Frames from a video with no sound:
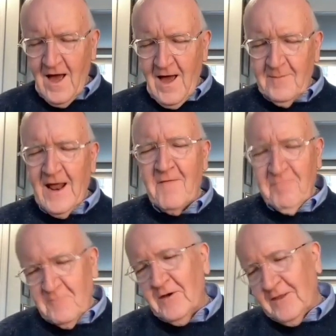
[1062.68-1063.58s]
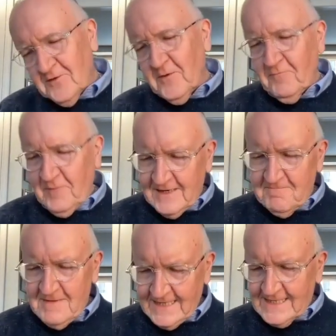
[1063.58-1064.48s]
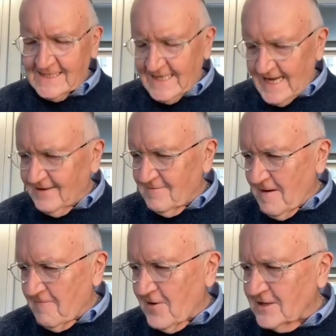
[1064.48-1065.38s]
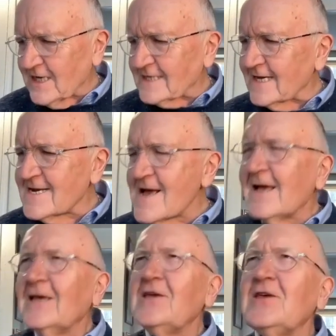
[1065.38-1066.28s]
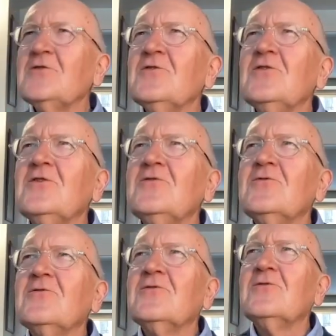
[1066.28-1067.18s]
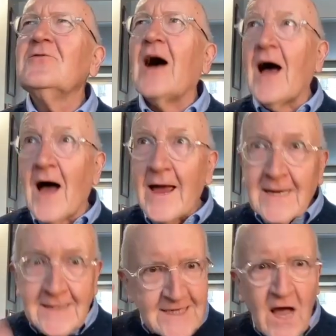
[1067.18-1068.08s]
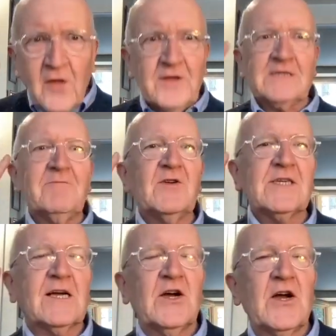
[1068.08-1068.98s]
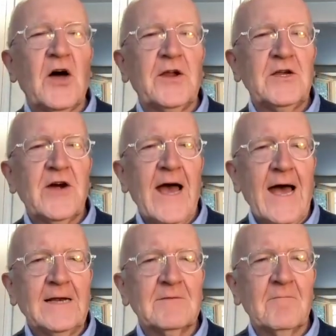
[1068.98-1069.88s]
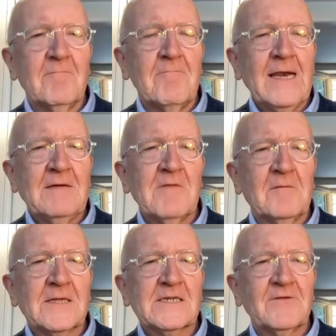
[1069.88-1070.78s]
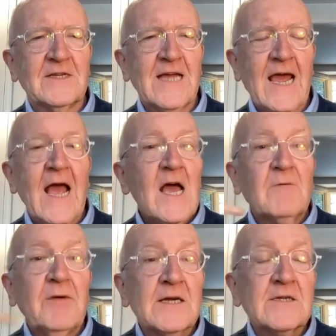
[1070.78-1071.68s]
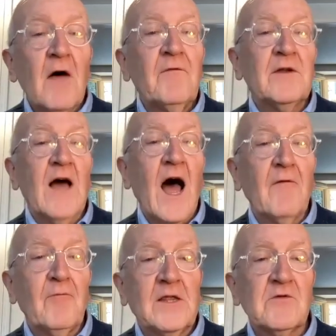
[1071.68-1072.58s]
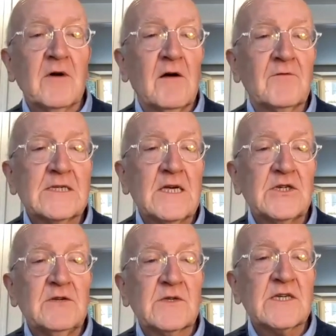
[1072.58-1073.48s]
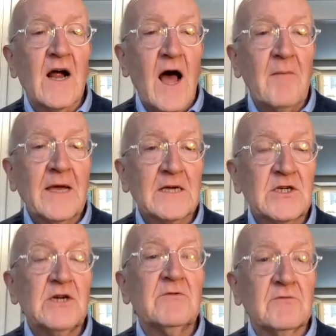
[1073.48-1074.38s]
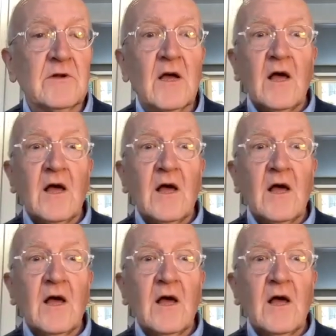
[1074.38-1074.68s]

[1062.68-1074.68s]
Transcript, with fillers: I mean, I've been with you. We've been in meetings together about projects, and you, you, I can tell there's music going on in your head many moments of the day because often halfway through a conversation you start humming a tune,